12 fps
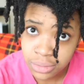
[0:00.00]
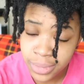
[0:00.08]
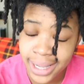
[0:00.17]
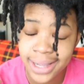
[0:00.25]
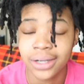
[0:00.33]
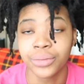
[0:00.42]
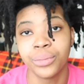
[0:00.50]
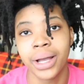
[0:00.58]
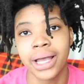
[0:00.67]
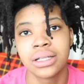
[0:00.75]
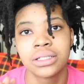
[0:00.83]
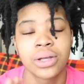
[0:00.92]
is my hair
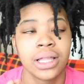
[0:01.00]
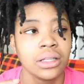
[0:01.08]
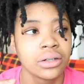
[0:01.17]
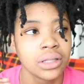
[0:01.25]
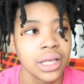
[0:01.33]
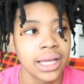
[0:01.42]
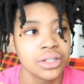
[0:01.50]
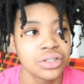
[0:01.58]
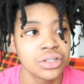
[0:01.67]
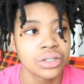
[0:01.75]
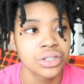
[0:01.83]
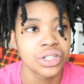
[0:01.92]
wet. So I
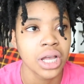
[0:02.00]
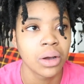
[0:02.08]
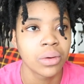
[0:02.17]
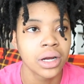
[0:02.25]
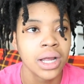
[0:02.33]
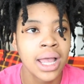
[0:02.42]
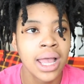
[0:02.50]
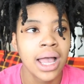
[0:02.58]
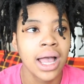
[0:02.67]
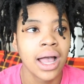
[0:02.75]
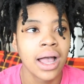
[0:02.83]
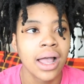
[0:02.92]
just took a shower.
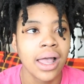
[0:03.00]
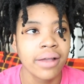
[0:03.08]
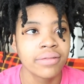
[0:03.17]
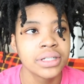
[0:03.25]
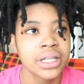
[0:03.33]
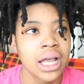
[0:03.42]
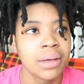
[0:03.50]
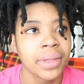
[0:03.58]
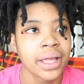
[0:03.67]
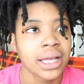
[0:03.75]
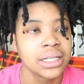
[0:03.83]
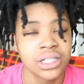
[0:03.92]
Every time
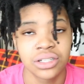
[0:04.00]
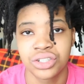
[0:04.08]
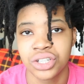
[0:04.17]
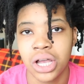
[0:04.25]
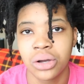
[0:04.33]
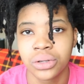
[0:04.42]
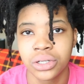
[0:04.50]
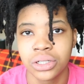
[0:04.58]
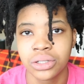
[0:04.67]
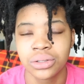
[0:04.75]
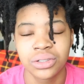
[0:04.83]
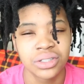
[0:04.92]
like I take a
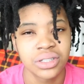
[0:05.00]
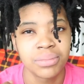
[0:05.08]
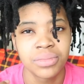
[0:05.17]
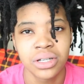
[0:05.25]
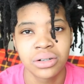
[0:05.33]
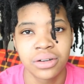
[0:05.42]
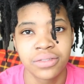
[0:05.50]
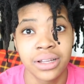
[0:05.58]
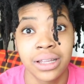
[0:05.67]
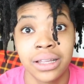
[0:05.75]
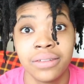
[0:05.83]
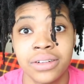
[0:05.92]
shower or something, or
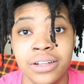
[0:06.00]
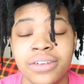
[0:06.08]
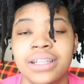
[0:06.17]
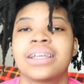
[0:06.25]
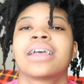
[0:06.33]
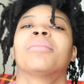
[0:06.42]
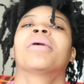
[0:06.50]
even if I take a